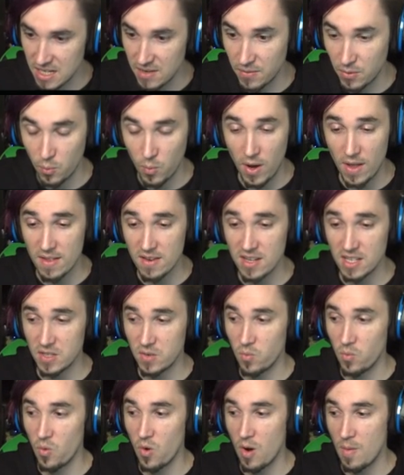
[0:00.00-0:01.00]
and if the weather
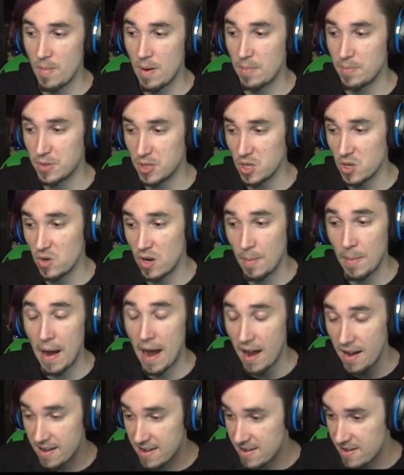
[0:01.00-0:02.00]
doesn't warm up soon, I'm
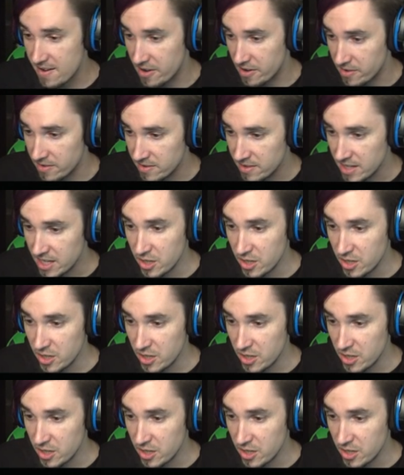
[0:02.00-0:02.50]
out of here.